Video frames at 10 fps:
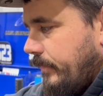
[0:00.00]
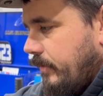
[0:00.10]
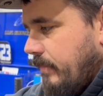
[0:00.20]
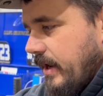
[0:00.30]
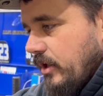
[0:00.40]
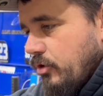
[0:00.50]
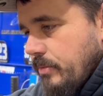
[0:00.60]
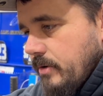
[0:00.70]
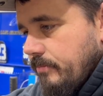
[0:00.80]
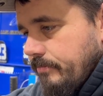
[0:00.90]
make
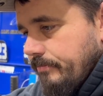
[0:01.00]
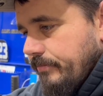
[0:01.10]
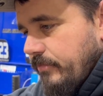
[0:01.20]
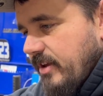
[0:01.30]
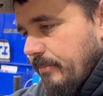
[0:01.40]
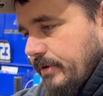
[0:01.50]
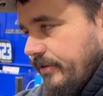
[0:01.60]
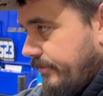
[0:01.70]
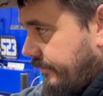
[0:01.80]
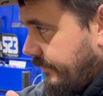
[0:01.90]
aluminum
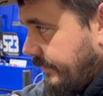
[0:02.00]
templates